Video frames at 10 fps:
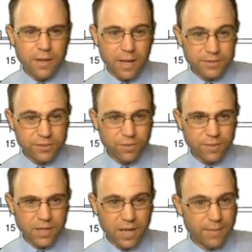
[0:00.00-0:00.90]

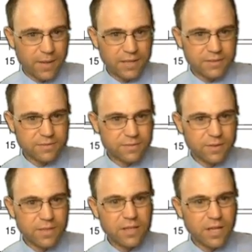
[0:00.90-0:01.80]
assuming,
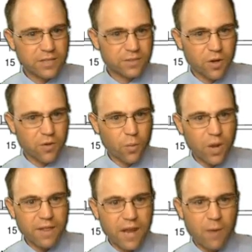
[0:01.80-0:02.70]
that doesn't go the
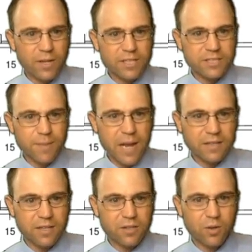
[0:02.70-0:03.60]
way that I would
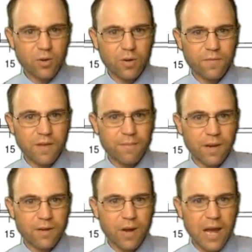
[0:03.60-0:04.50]
expect it to. If
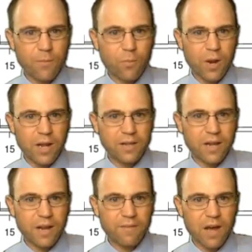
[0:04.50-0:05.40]
my grad rate that
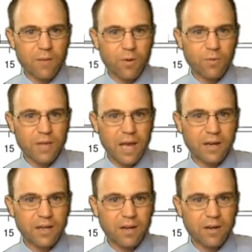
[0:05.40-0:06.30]
I've got wrote
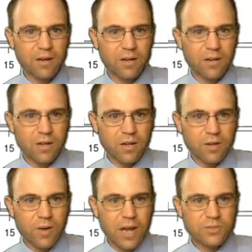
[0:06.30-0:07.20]
down here,
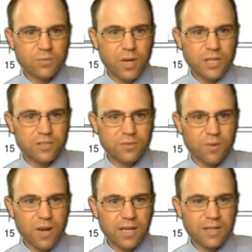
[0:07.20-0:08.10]
graduation
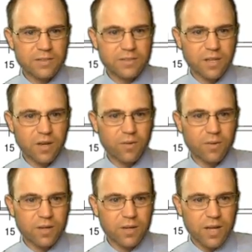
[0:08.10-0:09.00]
rate, so
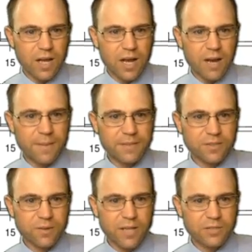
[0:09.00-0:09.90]
as
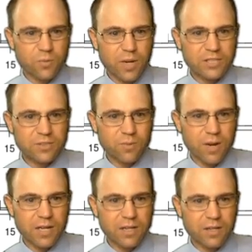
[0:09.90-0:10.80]
the graduation rate